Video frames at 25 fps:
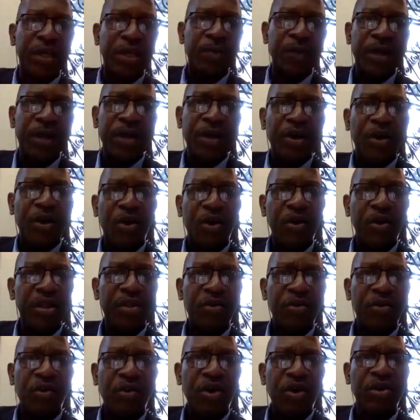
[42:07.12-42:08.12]
pick up
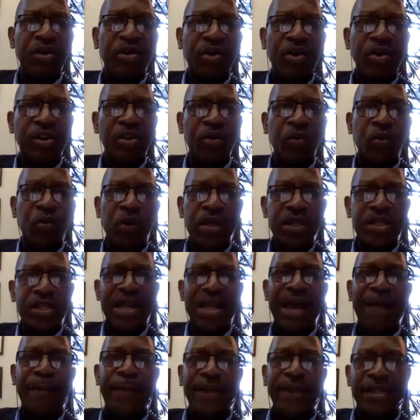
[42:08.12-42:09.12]
all the
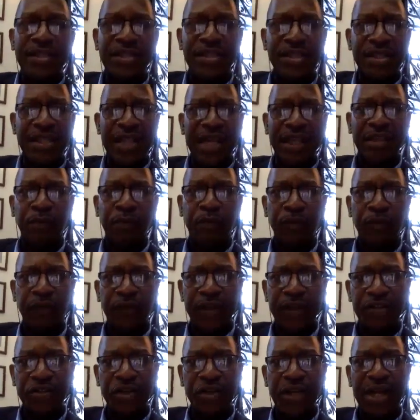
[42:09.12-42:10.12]
worst habits that
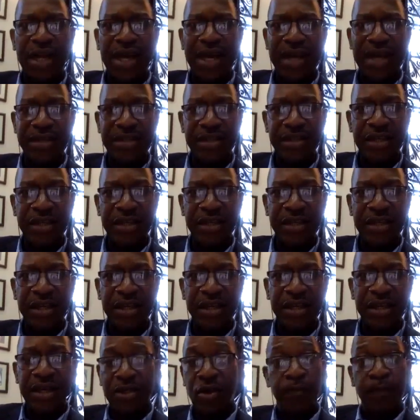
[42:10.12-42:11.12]
the profession has.
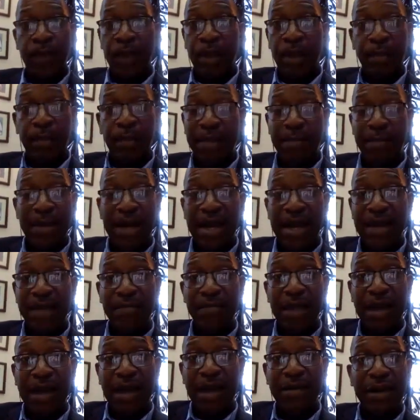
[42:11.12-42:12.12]
So
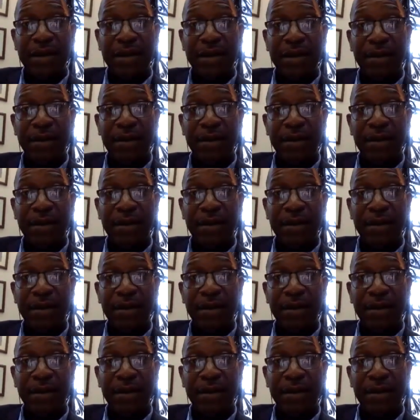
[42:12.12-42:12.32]
my